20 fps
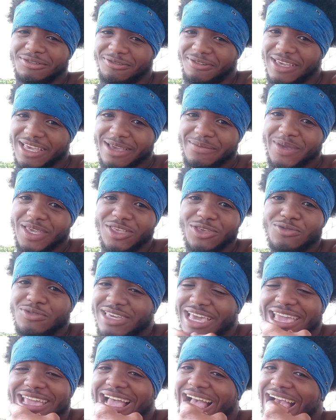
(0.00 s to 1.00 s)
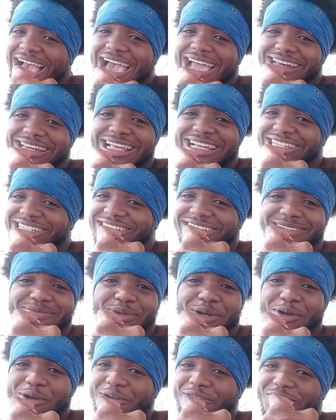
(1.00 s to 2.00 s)
Feel me? You can't hide that shit,
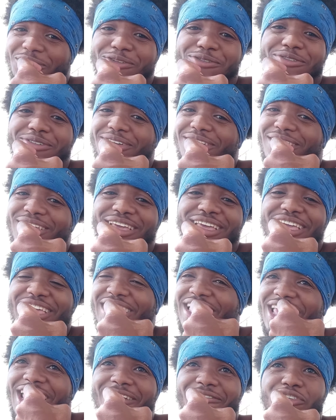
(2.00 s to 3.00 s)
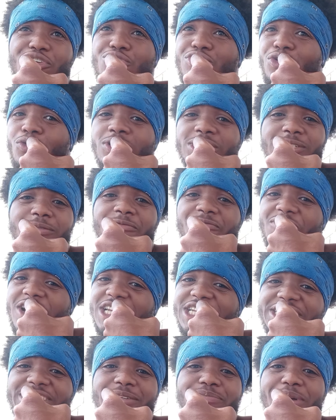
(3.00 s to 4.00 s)
bro. If you if you doing some
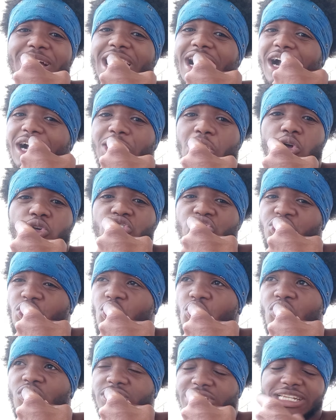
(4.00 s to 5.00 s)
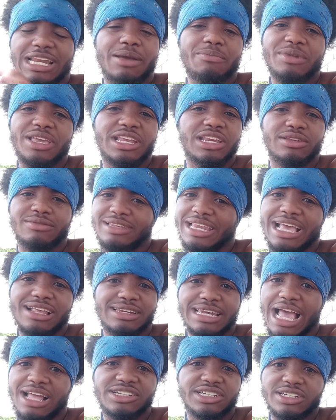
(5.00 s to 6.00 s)
funny shit behind closed doors, and I mean that
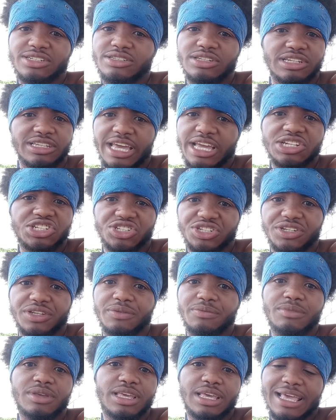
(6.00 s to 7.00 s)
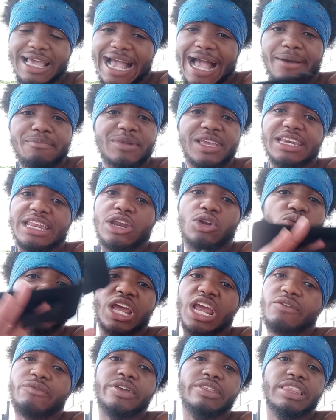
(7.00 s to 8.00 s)
not just the gay shit. I mean that on
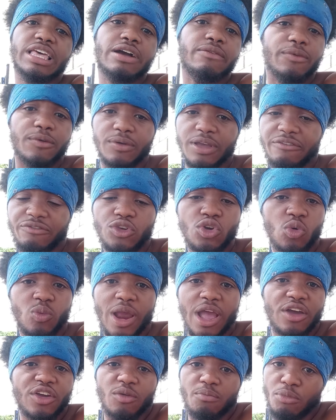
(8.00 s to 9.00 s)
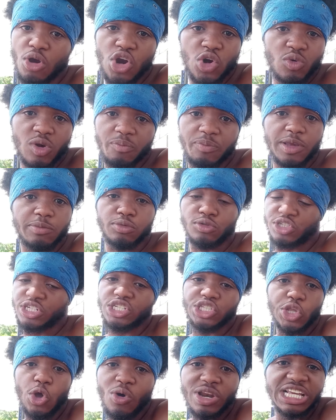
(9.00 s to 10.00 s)
every level. If you're around here murdering people,
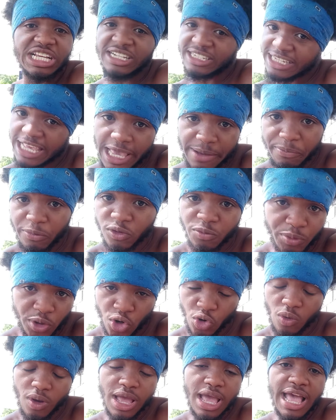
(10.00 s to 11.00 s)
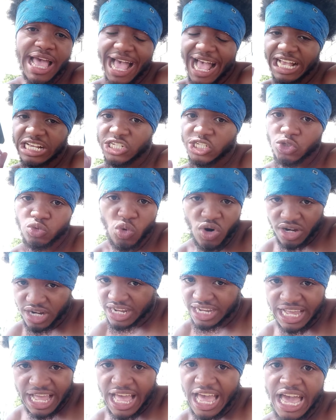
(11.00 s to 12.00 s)
just throwing examples, bro. I swear to
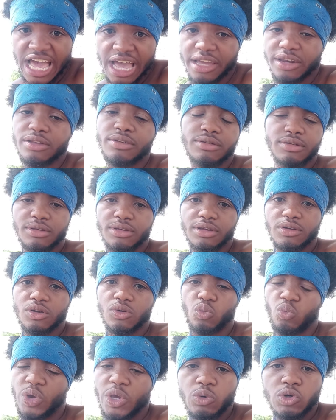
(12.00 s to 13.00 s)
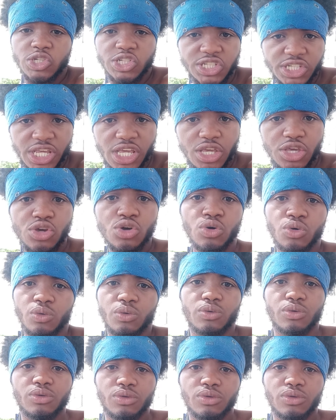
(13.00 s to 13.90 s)
God, we will see you.